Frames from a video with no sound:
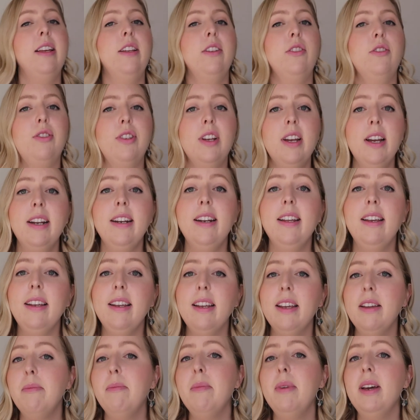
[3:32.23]

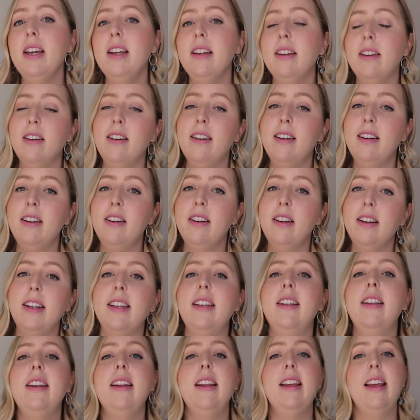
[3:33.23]
shining in my
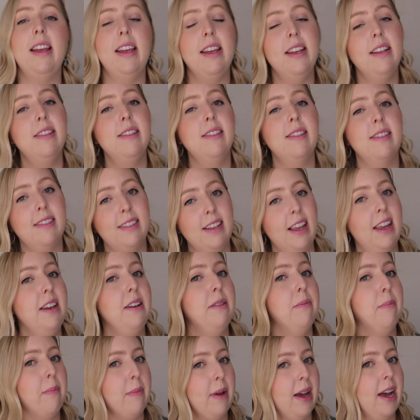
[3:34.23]
garden, it's
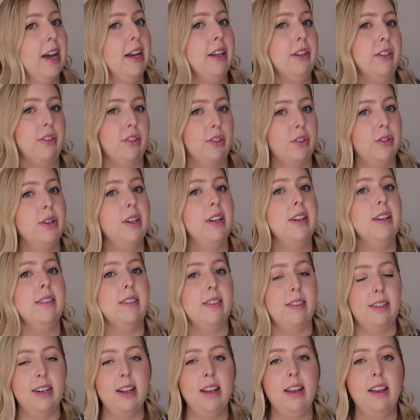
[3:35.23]
St.
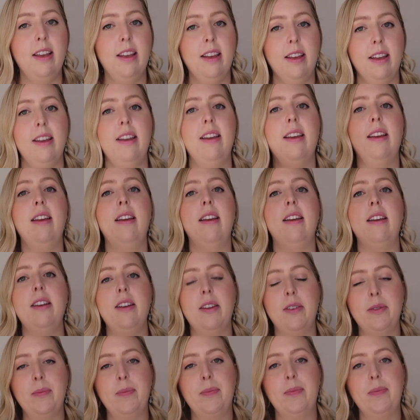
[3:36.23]
Patrick's Day.